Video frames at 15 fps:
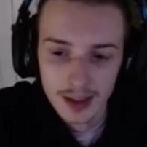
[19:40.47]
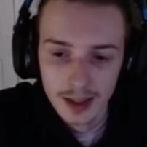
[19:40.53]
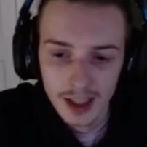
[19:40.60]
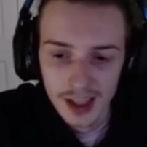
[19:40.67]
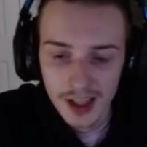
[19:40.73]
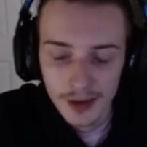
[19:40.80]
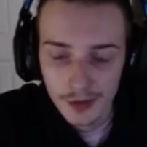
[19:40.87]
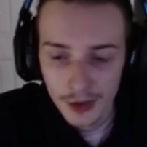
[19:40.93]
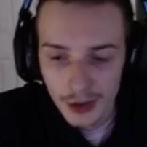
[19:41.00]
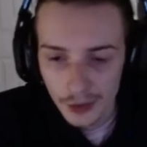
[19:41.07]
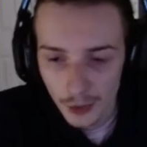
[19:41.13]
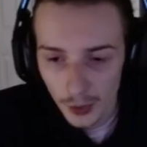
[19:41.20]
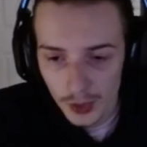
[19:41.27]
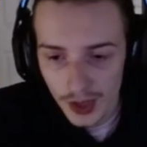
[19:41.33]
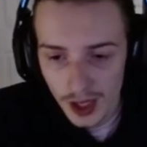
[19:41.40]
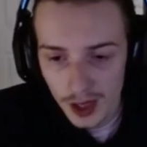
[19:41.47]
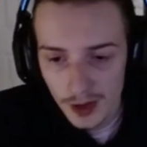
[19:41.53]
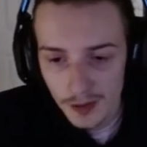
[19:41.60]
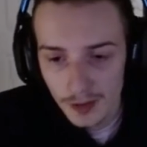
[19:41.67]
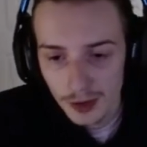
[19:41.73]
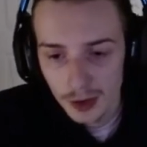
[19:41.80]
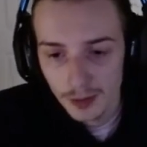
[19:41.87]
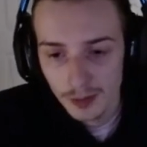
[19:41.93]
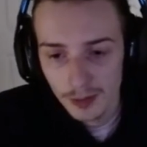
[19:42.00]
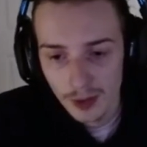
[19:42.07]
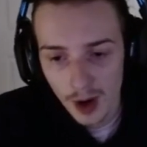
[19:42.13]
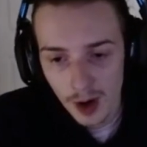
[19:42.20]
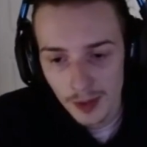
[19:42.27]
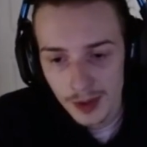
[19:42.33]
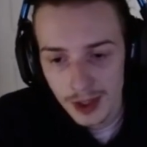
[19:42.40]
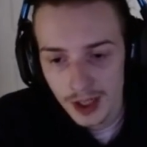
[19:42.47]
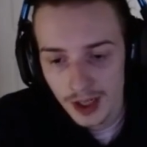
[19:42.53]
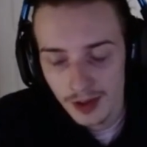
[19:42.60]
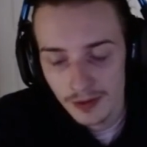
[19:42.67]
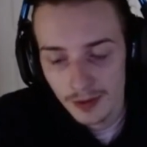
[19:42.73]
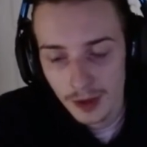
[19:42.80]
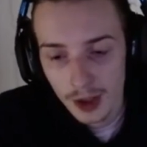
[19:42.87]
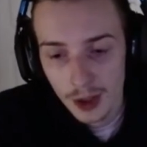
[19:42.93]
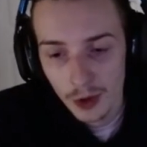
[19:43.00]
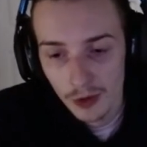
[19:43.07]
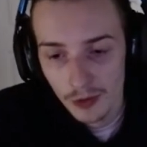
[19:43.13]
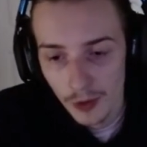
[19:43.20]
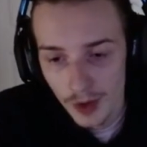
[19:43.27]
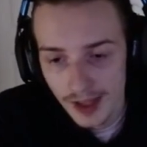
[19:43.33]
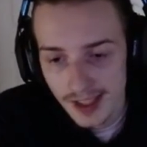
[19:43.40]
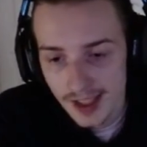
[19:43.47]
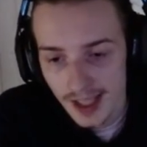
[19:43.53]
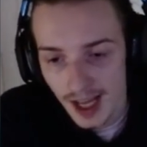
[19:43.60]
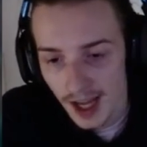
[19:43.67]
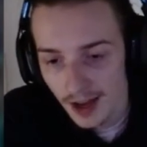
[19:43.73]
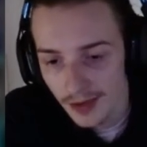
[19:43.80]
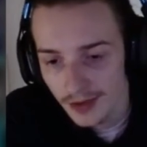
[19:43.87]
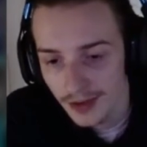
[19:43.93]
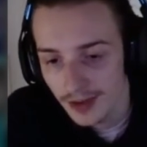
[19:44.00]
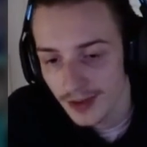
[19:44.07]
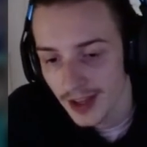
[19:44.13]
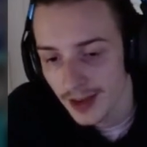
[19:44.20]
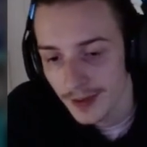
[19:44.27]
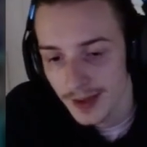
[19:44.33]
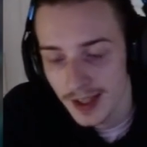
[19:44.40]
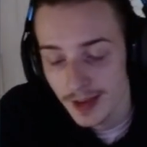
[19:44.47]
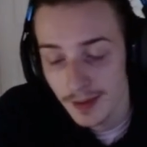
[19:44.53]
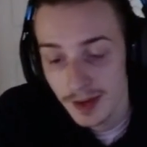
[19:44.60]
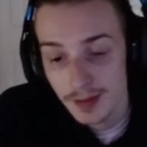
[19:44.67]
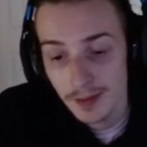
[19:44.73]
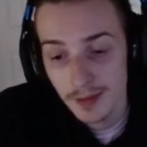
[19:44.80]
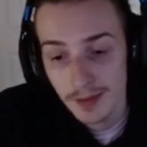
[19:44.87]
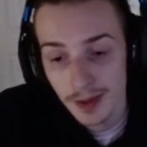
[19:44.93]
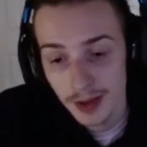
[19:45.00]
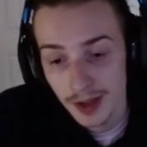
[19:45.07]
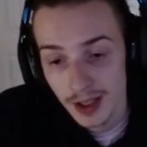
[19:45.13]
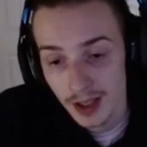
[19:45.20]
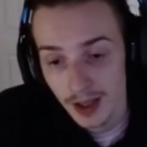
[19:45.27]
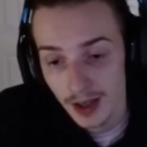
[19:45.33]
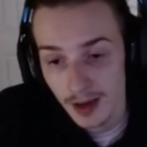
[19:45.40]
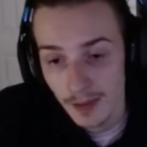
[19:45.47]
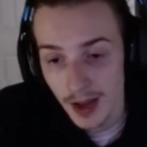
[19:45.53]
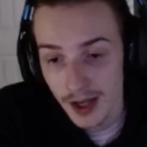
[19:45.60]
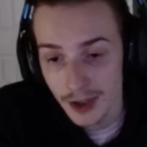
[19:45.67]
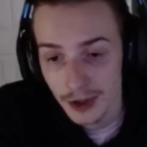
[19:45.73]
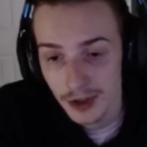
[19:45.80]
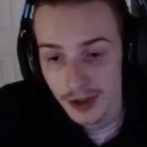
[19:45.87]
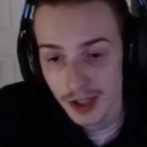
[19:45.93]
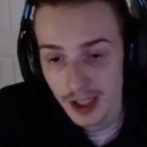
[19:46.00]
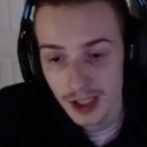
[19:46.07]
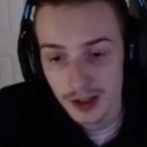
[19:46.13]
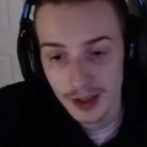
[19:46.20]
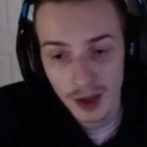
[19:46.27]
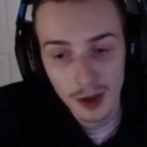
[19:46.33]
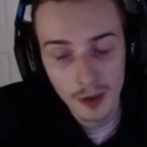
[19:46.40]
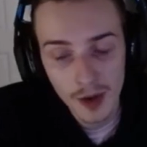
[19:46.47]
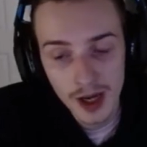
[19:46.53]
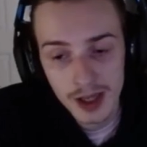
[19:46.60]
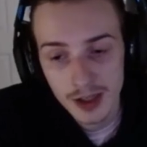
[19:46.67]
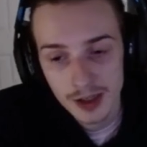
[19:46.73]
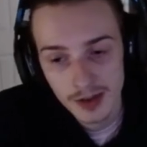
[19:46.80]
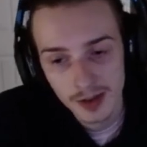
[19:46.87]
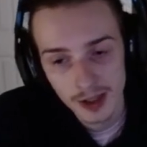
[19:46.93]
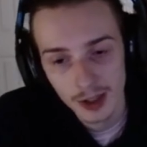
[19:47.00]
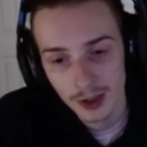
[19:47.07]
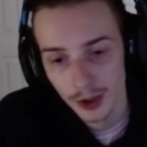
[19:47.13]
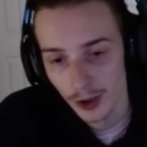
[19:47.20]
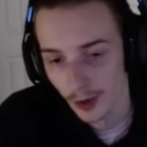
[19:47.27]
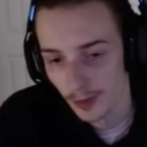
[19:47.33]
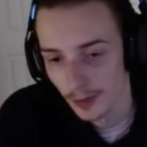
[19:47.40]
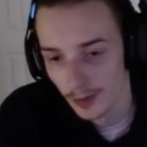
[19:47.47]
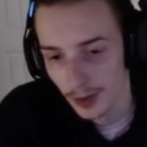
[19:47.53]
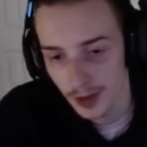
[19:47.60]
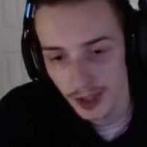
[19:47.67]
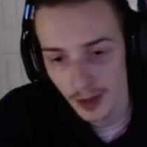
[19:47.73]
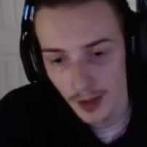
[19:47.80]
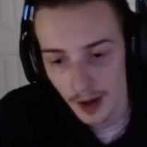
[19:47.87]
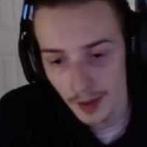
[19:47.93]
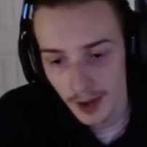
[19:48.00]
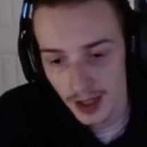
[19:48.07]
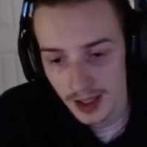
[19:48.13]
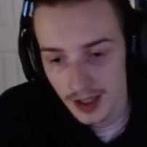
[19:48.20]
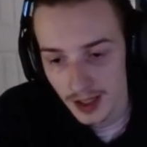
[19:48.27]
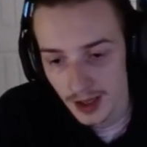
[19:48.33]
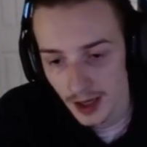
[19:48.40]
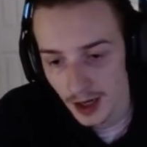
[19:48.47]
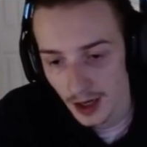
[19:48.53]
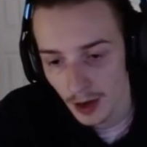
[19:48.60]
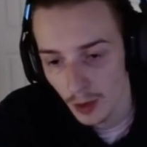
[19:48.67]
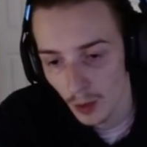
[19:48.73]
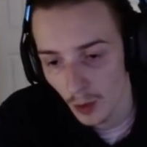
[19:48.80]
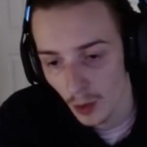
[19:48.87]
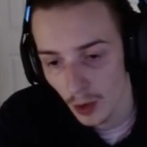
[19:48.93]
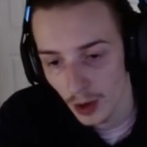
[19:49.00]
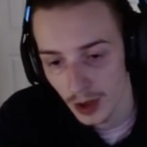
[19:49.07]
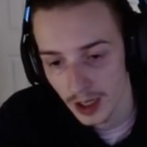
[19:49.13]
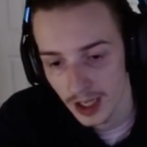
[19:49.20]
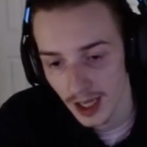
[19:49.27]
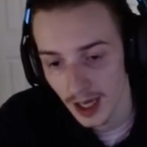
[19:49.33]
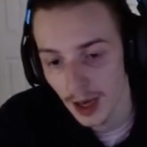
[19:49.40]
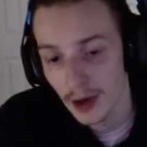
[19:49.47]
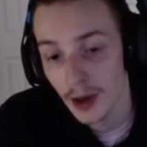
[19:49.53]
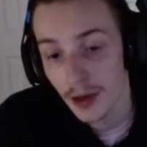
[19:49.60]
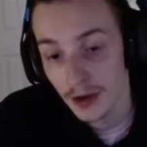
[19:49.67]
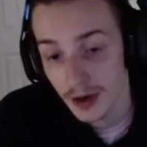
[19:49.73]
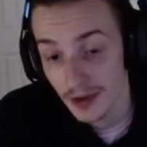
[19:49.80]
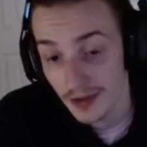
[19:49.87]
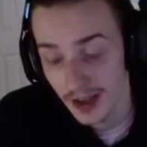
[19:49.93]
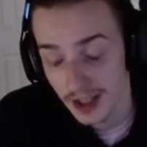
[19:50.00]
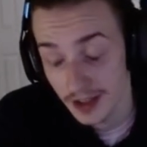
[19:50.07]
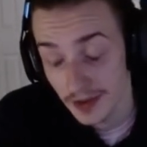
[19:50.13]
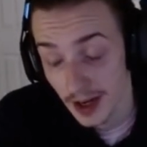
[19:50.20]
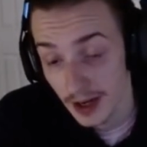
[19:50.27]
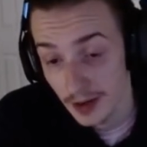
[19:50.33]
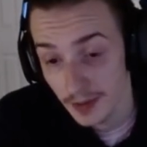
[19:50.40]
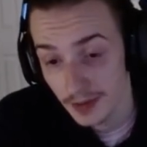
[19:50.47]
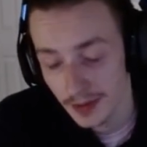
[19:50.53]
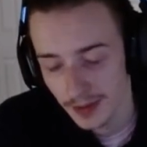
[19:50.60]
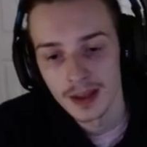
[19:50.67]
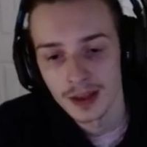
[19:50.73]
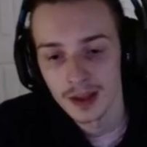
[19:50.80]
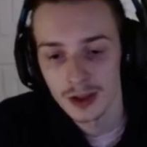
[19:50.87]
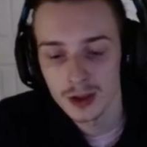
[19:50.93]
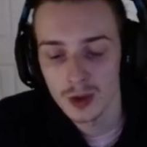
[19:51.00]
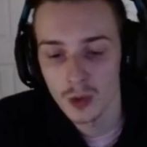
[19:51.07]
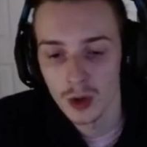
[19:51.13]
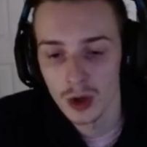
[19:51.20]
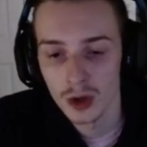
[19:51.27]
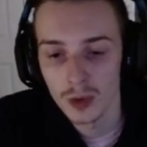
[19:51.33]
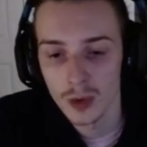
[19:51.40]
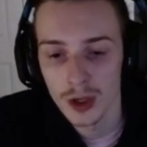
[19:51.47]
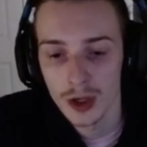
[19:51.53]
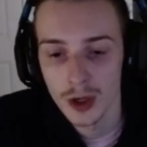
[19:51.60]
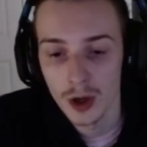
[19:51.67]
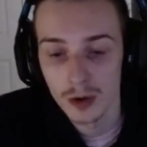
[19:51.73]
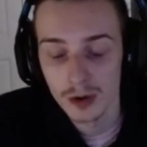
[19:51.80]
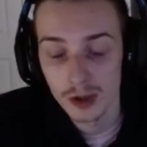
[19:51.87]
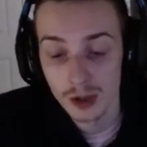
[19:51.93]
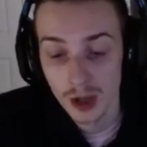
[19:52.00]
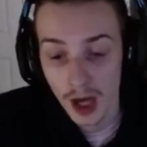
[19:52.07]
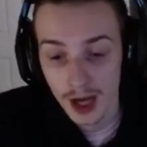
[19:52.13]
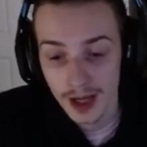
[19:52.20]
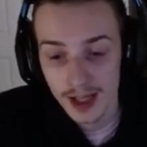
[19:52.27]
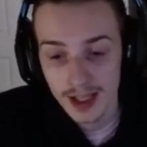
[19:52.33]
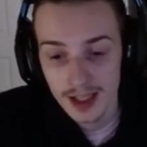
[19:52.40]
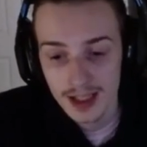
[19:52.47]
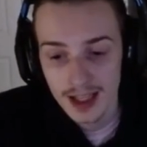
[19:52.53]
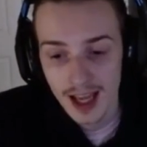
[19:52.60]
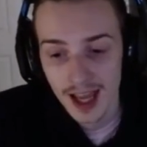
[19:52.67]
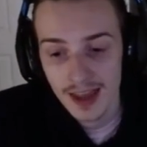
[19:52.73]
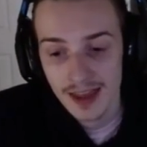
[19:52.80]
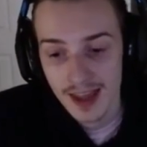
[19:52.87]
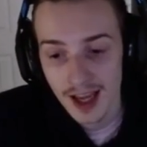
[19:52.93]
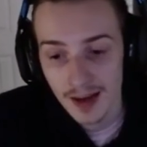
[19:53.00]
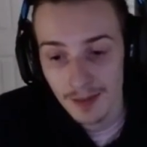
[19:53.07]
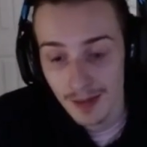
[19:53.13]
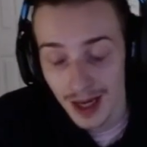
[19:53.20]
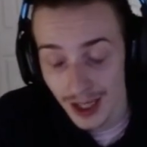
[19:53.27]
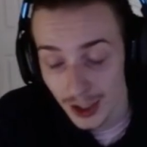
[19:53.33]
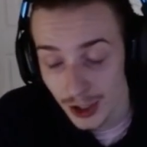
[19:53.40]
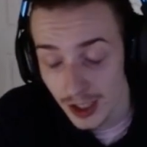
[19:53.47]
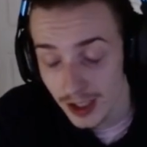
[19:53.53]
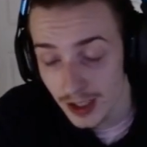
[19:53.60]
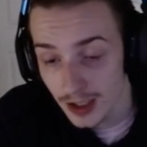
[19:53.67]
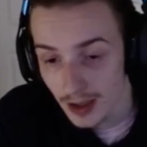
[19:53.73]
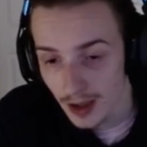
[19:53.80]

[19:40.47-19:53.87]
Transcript: And then for the 4th item, you're probably gonna want to go Void Staff if the enemy team is building a lot of magic resist. Otherwise, put that Rabadons in there or get another defensive item. There's a world where you go Zanya's and then Banshees,